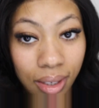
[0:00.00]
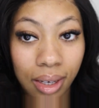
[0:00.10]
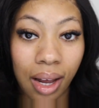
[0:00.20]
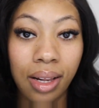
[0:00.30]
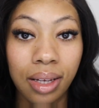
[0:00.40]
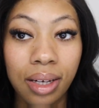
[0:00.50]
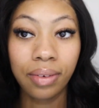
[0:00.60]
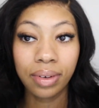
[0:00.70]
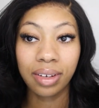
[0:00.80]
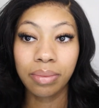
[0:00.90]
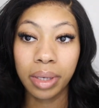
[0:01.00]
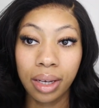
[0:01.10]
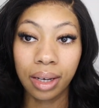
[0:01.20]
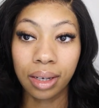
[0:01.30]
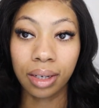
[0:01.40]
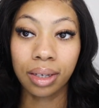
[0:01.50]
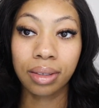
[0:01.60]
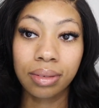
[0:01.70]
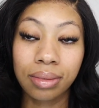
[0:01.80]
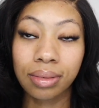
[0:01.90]
And I love Luvme
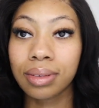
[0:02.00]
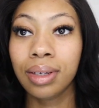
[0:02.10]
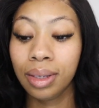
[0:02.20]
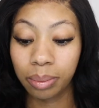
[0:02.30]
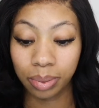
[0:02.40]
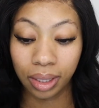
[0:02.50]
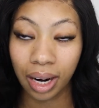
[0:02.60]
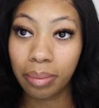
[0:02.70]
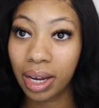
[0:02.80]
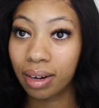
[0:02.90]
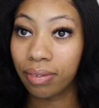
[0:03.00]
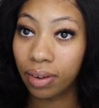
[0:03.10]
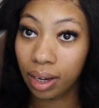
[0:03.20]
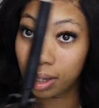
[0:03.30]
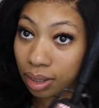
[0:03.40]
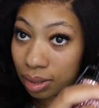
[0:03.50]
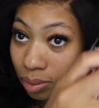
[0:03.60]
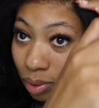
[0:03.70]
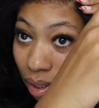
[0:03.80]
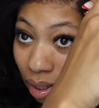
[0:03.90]
Hair, but I'm not a fan of this
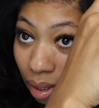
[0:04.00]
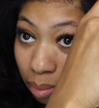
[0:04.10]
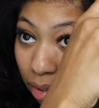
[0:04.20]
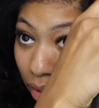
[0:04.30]
clip. I'm